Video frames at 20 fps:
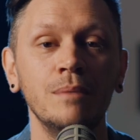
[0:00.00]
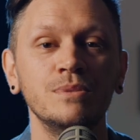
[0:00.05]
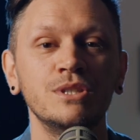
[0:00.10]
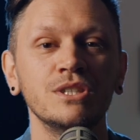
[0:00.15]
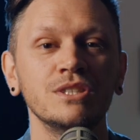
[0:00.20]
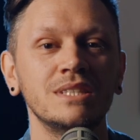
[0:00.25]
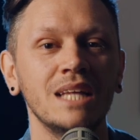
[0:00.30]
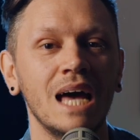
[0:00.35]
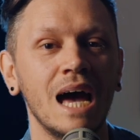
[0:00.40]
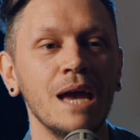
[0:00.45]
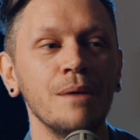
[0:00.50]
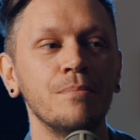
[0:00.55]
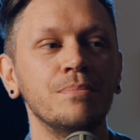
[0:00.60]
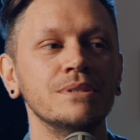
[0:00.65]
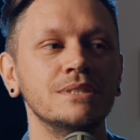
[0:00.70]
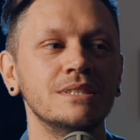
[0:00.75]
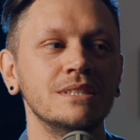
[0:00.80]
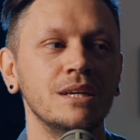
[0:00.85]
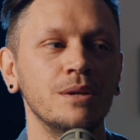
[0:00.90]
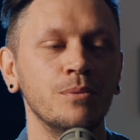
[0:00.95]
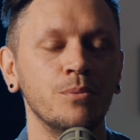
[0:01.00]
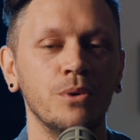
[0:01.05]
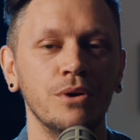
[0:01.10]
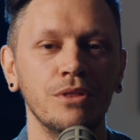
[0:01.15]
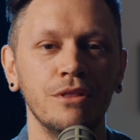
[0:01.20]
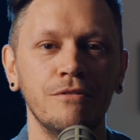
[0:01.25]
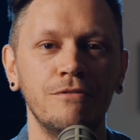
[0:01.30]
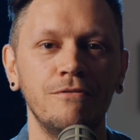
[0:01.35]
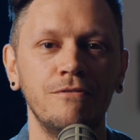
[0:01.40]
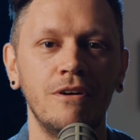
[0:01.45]
Just 8%
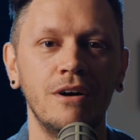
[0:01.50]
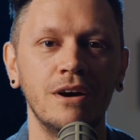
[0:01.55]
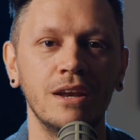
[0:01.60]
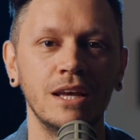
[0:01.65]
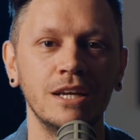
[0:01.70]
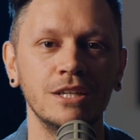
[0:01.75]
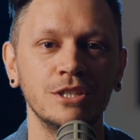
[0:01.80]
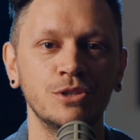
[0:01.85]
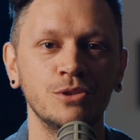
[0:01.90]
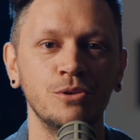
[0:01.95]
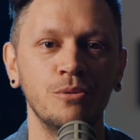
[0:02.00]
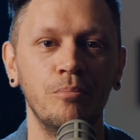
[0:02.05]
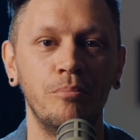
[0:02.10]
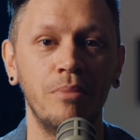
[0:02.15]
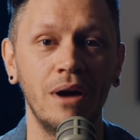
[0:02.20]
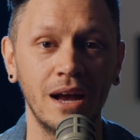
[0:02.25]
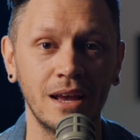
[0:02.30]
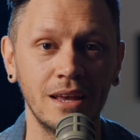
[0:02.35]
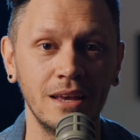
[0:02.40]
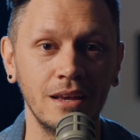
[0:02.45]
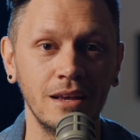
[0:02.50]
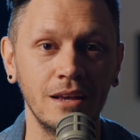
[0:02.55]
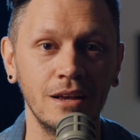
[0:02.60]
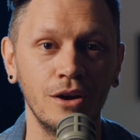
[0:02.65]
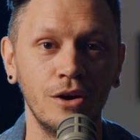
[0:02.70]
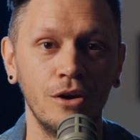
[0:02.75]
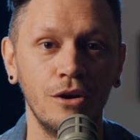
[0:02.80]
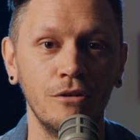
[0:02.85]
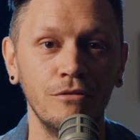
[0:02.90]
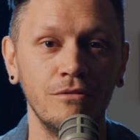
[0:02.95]
want the financial backing
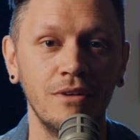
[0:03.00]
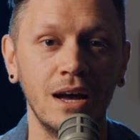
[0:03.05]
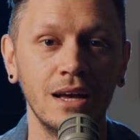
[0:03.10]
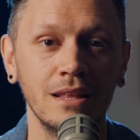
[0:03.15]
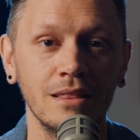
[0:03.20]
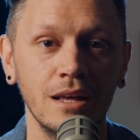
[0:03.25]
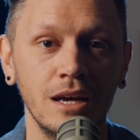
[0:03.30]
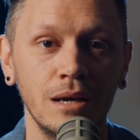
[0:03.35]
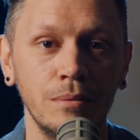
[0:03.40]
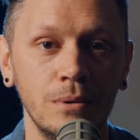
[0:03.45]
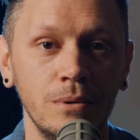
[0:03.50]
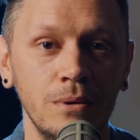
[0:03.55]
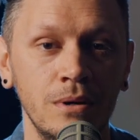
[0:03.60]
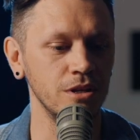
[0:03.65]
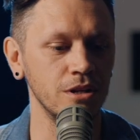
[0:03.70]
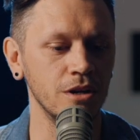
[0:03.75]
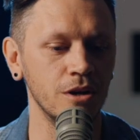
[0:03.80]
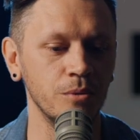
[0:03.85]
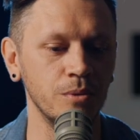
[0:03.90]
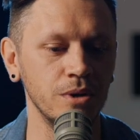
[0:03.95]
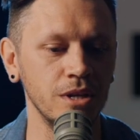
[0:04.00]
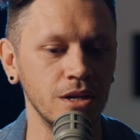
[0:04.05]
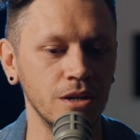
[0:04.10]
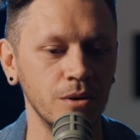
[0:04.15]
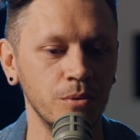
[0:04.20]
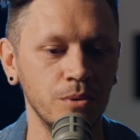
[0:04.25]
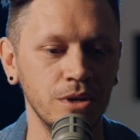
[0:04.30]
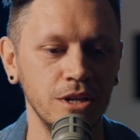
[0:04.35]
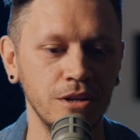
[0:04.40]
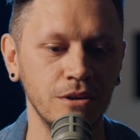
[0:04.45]
of a label. When
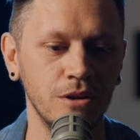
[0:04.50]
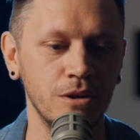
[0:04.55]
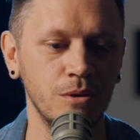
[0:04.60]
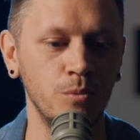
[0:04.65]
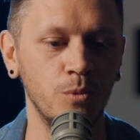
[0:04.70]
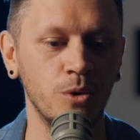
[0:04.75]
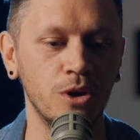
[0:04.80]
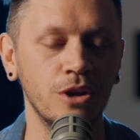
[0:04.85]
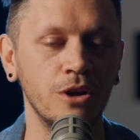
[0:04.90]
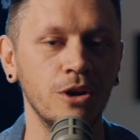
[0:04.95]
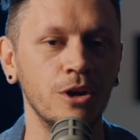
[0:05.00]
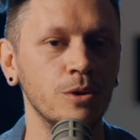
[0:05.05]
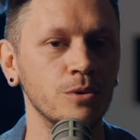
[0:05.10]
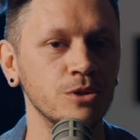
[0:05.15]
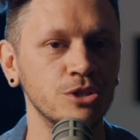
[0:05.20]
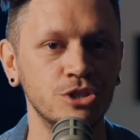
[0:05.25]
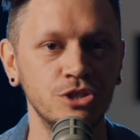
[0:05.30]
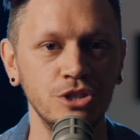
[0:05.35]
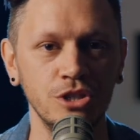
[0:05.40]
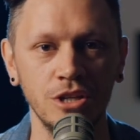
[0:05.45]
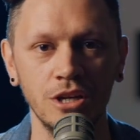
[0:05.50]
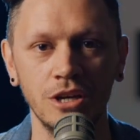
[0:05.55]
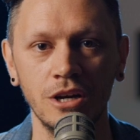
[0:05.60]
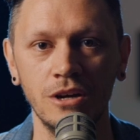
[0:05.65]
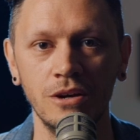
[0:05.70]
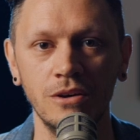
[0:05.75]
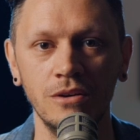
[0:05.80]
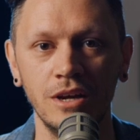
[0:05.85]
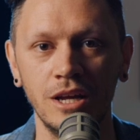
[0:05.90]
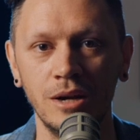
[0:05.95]
you want to go to a
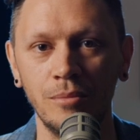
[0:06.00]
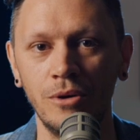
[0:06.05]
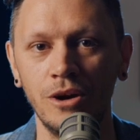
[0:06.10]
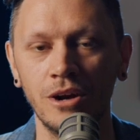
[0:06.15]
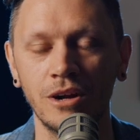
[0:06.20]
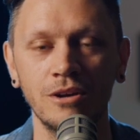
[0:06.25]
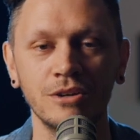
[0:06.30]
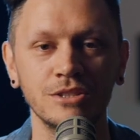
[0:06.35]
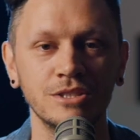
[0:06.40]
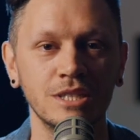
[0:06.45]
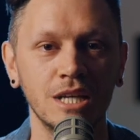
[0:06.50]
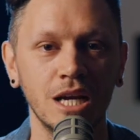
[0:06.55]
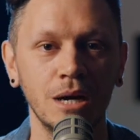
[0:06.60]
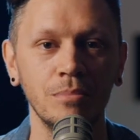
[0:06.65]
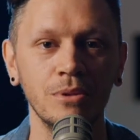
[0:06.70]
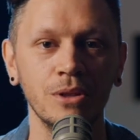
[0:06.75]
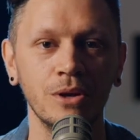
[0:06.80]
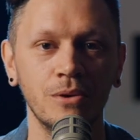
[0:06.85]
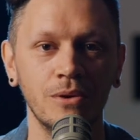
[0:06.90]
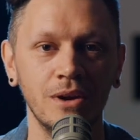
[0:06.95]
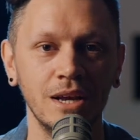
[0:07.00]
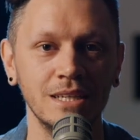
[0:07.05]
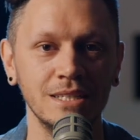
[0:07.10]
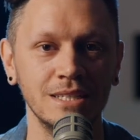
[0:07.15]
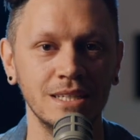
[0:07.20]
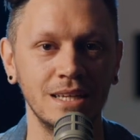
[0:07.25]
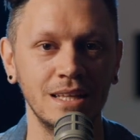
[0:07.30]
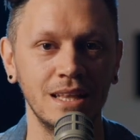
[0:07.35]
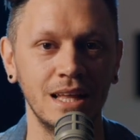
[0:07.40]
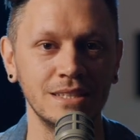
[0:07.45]
studio and it might cost a couple of grand
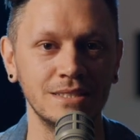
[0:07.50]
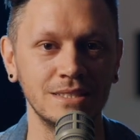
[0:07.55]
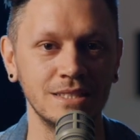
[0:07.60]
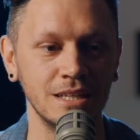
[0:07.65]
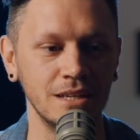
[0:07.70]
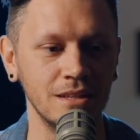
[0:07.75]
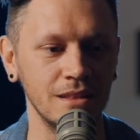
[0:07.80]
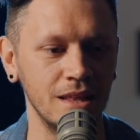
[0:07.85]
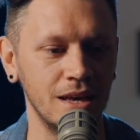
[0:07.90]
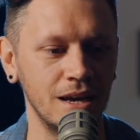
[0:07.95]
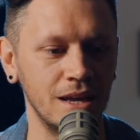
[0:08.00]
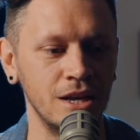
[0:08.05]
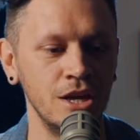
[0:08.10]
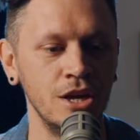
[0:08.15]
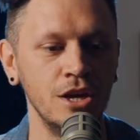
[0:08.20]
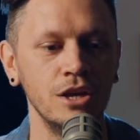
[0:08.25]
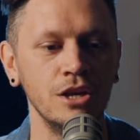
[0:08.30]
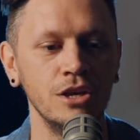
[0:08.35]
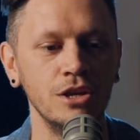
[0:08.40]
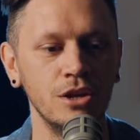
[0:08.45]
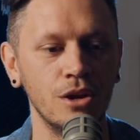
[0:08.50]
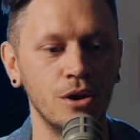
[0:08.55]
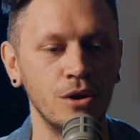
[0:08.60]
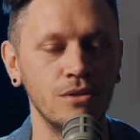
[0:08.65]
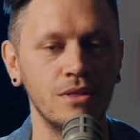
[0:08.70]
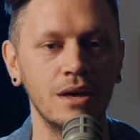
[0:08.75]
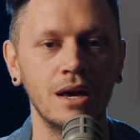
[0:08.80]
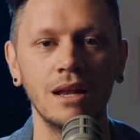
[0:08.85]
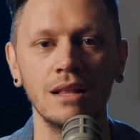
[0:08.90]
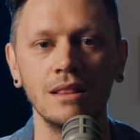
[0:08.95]
to get that single out,
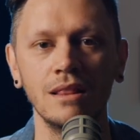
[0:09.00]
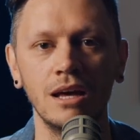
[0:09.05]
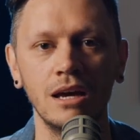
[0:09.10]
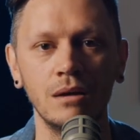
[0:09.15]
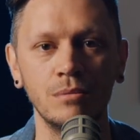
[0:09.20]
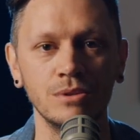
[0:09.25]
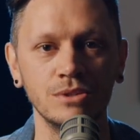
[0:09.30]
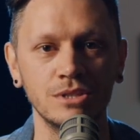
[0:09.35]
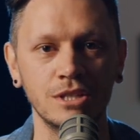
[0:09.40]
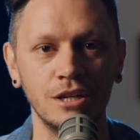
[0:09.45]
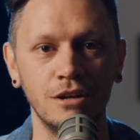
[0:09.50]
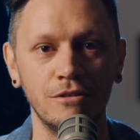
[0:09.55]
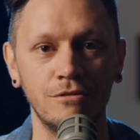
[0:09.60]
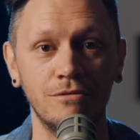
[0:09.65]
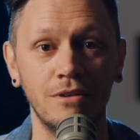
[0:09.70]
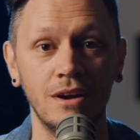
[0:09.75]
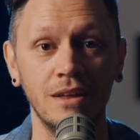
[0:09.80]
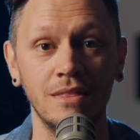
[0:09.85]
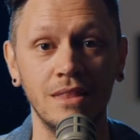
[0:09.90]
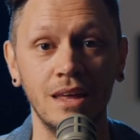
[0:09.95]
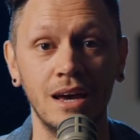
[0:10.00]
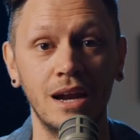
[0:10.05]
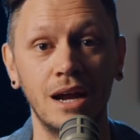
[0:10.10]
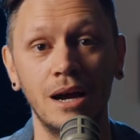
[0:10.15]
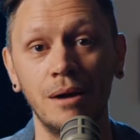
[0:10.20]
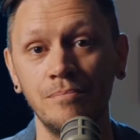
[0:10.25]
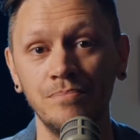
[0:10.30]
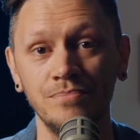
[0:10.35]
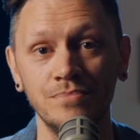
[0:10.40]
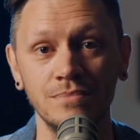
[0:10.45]
that a label is going to front that
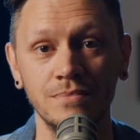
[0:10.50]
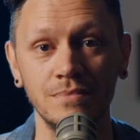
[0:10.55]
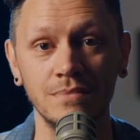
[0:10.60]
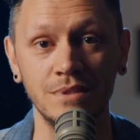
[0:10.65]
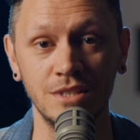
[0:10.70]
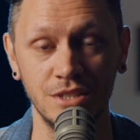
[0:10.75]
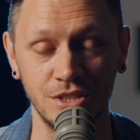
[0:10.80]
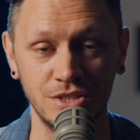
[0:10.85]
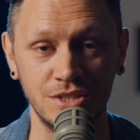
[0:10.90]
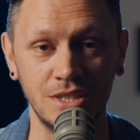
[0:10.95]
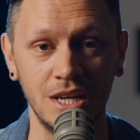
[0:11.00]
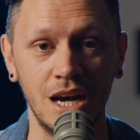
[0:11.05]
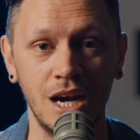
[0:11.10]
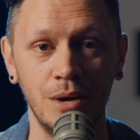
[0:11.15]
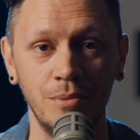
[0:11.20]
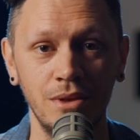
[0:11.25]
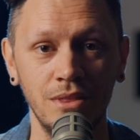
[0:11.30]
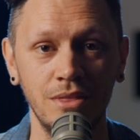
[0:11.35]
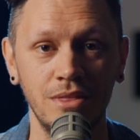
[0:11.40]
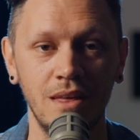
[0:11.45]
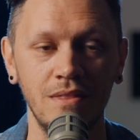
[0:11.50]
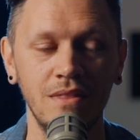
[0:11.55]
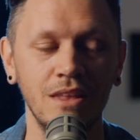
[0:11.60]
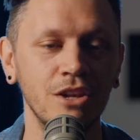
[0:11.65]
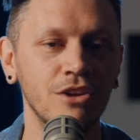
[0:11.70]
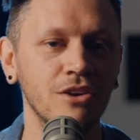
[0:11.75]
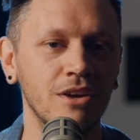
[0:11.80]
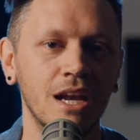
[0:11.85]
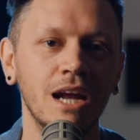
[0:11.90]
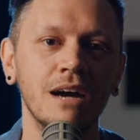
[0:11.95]
up to start with, and then
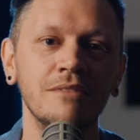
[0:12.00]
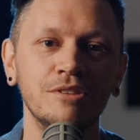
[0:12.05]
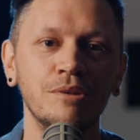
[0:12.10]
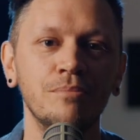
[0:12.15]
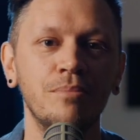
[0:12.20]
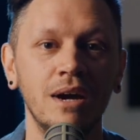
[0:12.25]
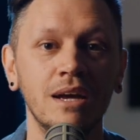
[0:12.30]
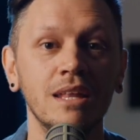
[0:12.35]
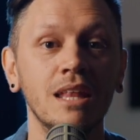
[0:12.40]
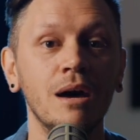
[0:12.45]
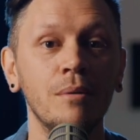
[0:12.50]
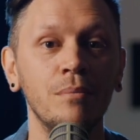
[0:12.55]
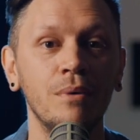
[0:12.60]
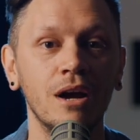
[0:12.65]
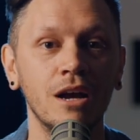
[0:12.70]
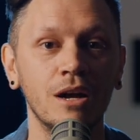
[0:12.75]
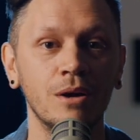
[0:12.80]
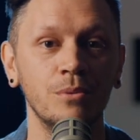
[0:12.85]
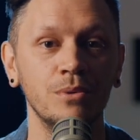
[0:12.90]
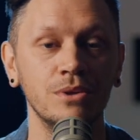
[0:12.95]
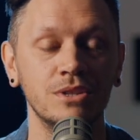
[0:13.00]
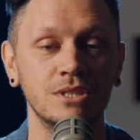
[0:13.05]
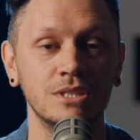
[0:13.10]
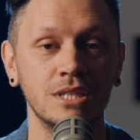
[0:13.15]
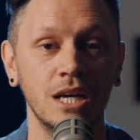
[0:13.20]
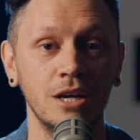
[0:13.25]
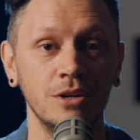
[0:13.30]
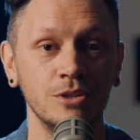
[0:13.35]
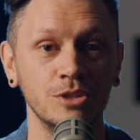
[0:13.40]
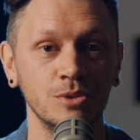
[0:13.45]
you're going to have to pay that back with
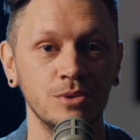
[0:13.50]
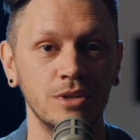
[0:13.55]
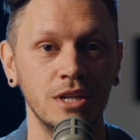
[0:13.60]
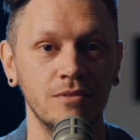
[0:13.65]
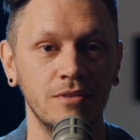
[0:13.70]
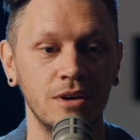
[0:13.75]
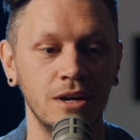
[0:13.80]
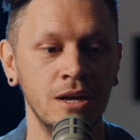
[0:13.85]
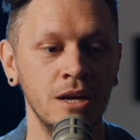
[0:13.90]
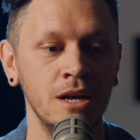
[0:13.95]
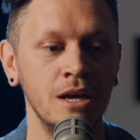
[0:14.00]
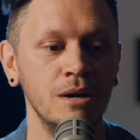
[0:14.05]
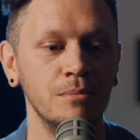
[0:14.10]
sales or whatever.